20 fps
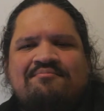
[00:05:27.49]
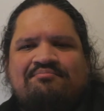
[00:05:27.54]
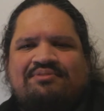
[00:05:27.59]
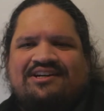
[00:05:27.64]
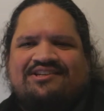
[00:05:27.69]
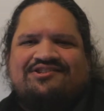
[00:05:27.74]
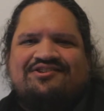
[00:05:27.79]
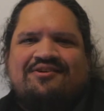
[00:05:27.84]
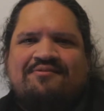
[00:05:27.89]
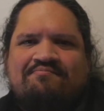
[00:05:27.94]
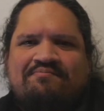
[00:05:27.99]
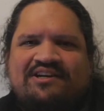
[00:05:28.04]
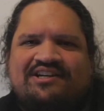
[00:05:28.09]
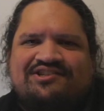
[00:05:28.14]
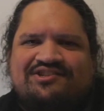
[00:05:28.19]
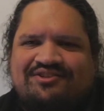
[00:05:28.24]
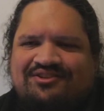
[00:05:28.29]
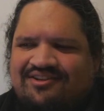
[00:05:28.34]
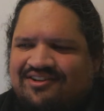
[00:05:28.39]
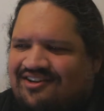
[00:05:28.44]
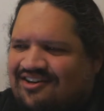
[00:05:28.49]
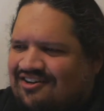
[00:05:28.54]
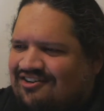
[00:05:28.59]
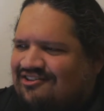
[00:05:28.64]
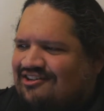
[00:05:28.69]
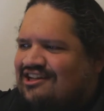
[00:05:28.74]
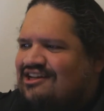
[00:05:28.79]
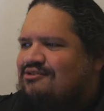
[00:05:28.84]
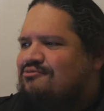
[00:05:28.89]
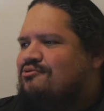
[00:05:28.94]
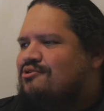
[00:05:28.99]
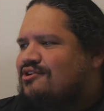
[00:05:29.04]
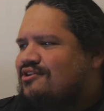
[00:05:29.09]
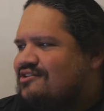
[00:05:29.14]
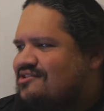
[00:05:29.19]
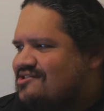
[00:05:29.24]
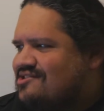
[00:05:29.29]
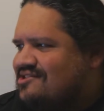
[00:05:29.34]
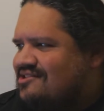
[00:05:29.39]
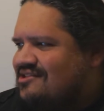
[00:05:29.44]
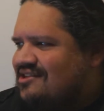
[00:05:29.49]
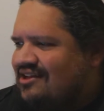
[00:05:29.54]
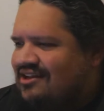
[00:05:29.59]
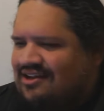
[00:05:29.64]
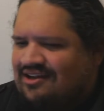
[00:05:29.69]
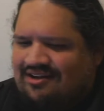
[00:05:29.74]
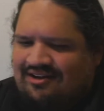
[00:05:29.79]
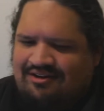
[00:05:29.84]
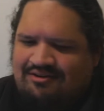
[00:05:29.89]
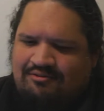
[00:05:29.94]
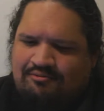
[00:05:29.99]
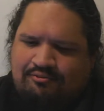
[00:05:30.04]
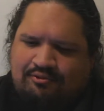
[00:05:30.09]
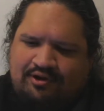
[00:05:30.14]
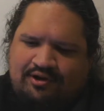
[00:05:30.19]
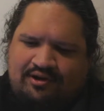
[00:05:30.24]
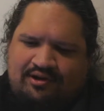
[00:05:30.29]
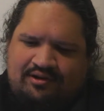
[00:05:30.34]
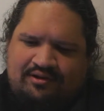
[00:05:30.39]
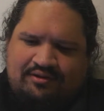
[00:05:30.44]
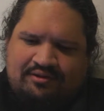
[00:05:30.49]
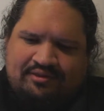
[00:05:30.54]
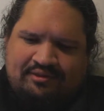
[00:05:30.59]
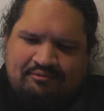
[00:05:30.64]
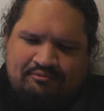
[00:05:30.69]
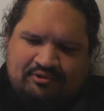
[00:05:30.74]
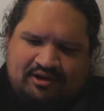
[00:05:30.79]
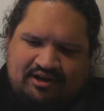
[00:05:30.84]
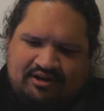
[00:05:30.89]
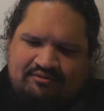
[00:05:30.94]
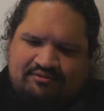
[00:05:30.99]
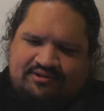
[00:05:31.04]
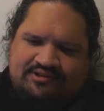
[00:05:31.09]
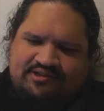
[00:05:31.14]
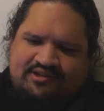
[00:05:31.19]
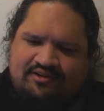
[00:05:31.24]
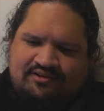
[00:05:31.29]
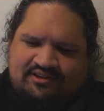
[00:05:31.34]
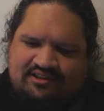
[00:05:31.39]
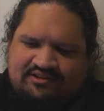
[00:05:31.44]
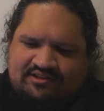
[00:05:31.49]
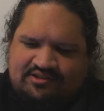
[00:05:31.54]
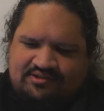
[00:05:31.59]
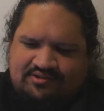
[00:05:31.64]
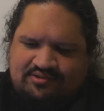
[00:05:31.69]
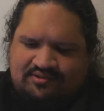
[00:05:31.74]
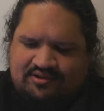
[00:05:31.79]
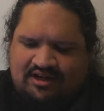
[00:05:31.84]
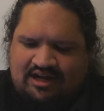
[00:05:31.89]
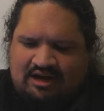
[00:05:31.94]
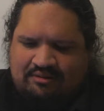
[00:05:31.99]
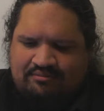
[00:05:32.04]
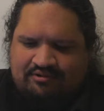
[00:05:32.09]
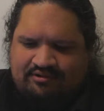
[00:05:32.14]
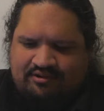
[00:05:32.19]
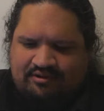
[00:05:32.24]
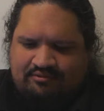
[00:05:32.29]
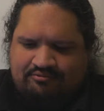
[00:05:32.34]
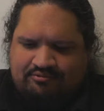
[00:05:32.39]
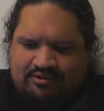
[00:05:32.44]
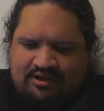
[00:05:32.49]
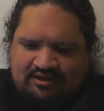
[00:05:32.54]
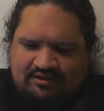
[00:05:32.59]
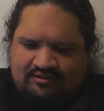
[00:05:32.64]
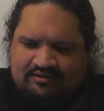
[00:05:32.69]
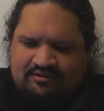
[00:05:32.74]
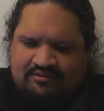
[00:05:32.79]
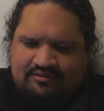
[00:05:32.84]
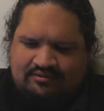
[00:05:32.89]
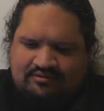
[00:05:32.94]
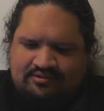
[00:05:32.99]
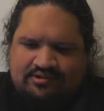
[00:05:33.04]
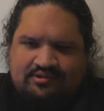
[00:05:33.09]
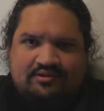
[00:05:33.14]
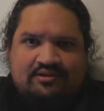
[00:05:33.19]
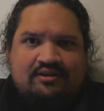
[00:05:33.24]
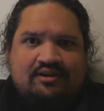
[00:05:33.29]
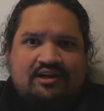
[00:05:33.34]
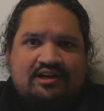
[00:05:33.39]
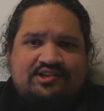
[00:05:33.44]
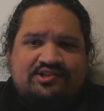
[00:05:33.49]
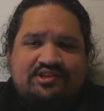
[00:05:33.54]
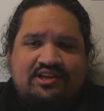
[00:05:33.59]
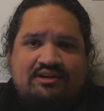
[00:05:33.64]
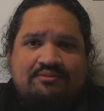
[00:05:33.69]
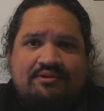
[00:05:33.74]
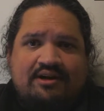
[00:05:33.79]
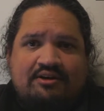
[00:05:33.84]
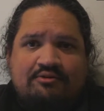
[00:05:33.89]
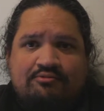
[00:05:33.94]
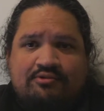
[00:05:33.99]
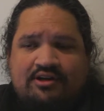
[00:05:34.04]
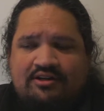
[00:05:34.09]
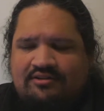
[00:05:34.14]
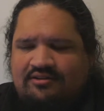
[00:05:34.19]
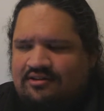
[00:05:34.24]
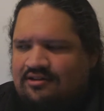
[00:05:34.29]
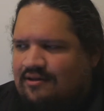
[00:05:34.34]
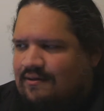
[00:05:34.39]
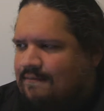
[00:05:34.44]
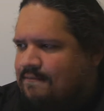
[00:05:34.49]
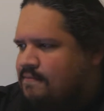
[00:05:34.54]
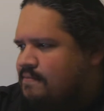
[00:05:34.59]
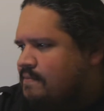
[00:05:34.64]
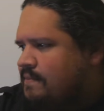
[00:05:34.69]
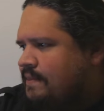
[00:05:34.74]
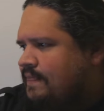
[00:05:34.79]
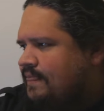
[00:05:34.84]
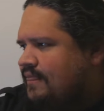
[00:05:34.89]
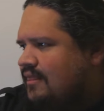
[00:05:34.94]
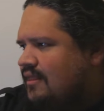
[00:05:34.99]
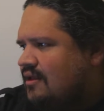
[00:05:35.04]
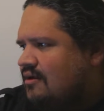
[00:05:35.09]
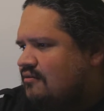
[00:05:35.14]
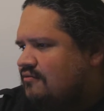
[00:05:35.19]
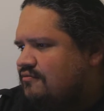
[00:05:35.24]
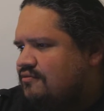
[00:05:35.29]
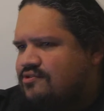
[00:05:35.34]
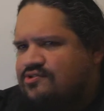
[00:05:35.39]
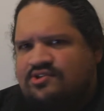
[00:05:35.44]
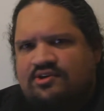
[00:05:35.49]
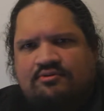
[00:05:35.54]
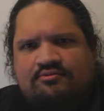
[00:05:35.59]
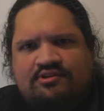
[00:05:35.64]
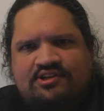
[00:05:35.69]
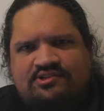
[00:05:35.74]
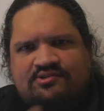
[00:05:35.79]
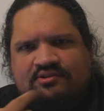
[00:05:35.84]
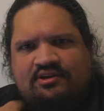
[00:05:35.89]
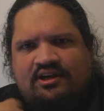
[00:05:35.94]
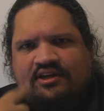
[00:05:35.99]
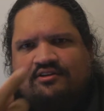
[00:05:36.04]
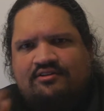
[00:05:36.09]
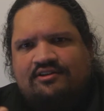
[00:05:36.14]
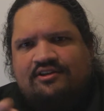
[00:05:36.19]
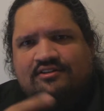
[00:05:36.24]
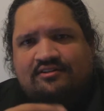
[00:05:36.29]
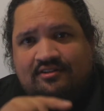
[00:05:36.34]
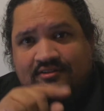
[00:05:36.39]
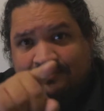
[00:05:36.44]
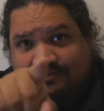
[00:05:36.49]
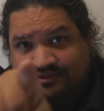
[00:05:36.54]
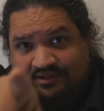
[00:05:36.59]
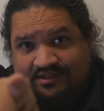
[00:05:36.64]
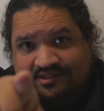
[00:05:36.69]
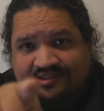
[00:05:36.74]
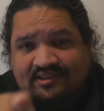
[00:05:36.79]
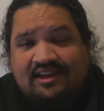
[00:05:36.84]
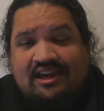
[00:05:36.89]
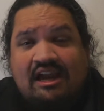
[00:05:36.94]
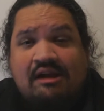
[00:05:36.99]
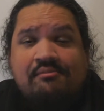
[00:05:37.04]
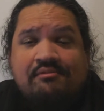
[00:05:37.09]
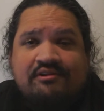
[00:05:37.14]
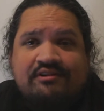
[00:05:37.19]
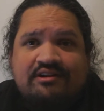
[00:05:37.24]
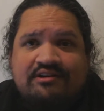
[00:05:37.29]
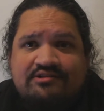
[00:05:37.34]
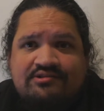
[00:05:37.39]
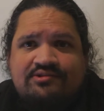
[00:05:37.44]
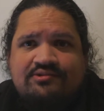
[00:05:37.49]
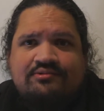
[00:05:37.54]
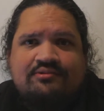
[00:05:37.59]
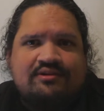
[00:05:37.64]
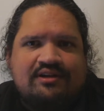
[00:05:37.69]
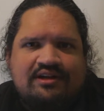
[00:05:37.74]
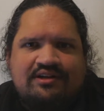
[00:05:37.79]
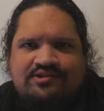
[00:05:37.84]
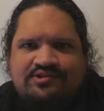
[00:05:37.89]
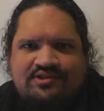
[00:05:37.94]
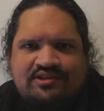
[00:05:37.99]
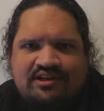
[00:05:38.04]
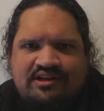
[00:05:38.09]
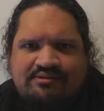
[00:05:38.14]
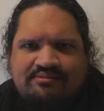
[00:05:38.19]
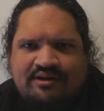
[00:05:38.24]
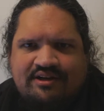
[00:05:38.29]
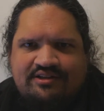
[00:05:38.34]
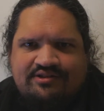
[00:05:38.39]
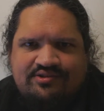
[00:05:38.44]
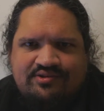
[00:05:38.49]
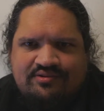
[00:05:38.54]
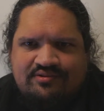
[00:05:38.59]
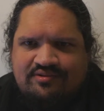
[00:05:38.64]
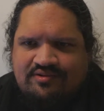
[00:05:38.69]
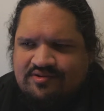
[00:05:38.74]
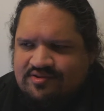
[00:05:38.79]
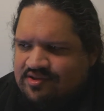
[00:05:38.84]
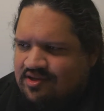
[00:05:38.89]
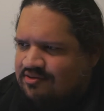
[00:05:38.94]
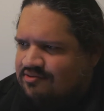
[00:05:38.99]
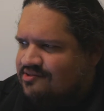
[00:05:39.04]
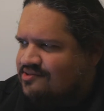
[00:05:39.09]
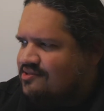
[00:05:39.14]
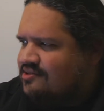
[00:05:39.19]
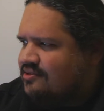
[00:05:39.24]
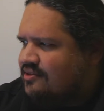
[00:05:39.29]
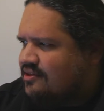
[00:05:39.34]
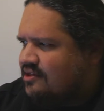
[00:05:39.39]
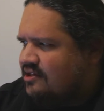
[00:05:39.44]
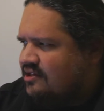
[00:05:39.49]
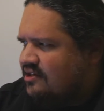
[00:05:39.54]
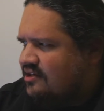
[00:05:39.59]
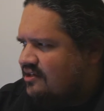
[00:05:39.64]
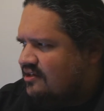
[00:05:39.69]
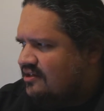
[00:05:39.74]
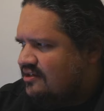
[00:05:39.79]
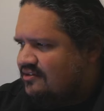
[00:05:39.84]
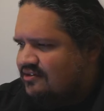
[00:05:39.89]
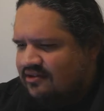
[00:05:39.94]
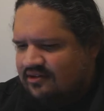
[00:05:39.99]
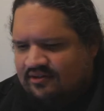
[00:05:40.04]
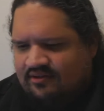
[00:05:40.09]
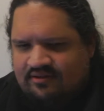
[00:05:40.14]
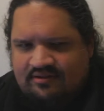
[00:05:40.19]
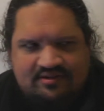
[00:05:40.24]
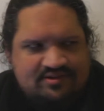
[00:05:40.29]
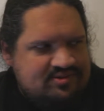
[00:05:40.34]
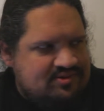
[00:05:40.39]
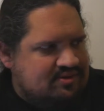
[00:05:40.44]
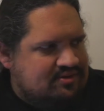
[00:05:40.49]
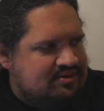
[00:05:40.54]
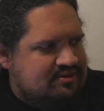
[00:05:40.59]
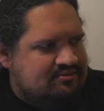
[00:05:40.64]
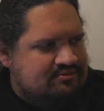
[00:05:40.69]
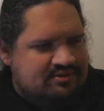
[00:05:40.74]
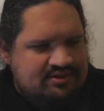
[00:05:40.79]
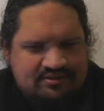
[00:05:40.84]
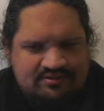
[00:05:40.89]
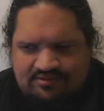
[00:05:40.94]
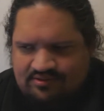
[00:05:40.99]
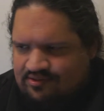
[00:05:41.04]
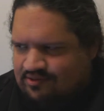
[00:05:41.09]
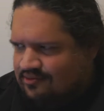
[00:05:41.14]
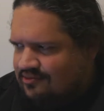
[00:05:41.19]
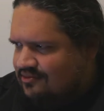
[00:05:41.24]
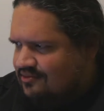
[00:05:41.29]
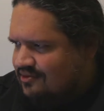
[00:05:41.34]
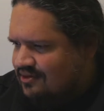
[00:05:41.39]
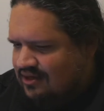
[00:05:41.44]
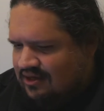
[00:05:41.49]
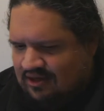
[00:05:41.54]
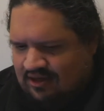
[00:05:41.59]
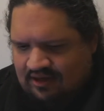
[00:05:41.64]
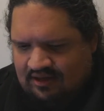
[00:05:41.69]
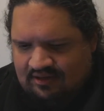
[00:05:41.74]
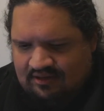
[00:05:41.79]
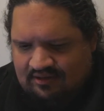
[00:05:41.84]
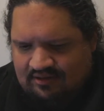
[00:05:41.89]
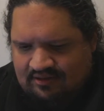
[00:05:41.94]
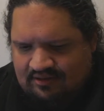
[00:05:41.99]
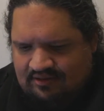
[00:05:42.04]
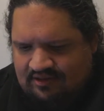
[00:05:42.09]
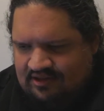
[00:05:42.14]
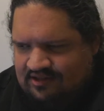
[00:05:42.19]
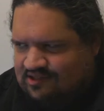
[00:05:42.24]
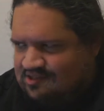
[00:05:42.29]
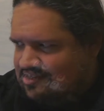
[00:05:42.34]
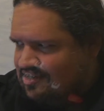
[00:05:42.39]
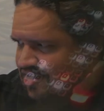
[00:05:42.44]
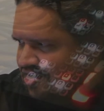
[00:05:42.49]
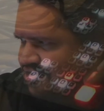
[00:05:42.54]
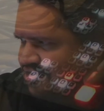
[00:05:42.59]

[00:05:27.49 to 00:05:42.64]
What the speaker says: picture-in-picture only works with whatever is connected to camera 1, to the HDMI 1. For some reason, I connected this camera to HDMI 2 because I wasn't thinking, and then this other one to this